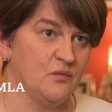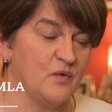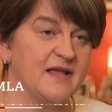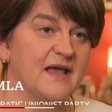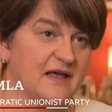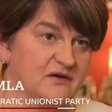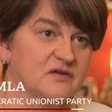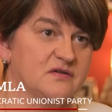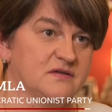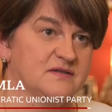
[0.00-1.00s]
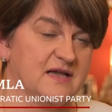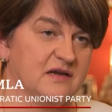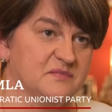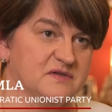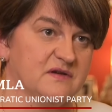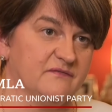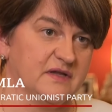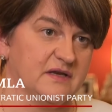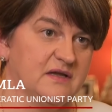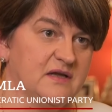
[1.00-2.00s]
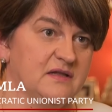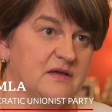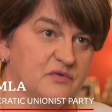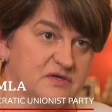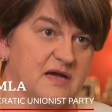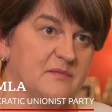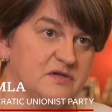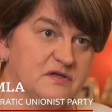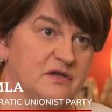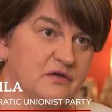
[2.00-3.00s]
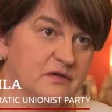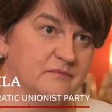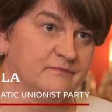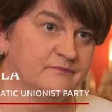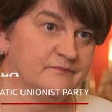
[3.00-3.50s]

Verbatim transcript: We cannot sign up to something that would damage the union.